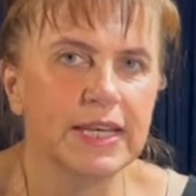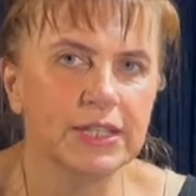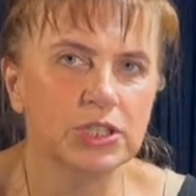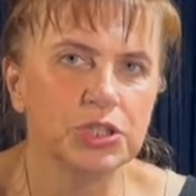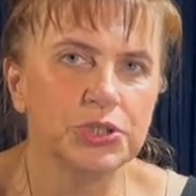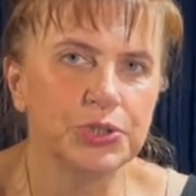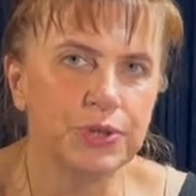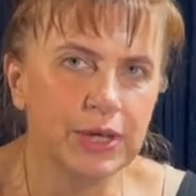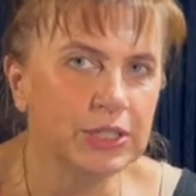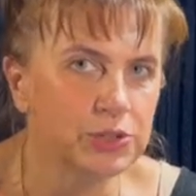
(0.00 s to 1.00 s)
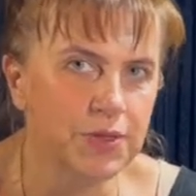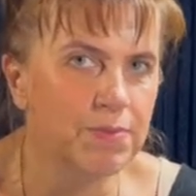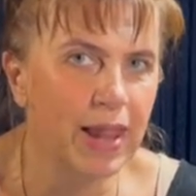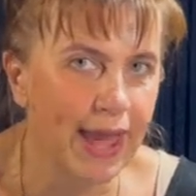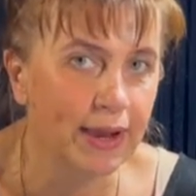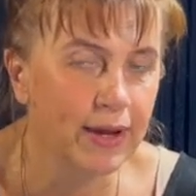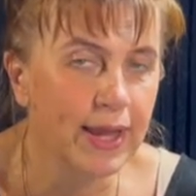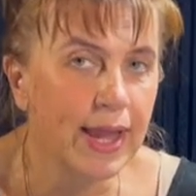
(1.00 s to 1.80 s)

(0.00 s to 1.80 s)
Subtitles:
into the black.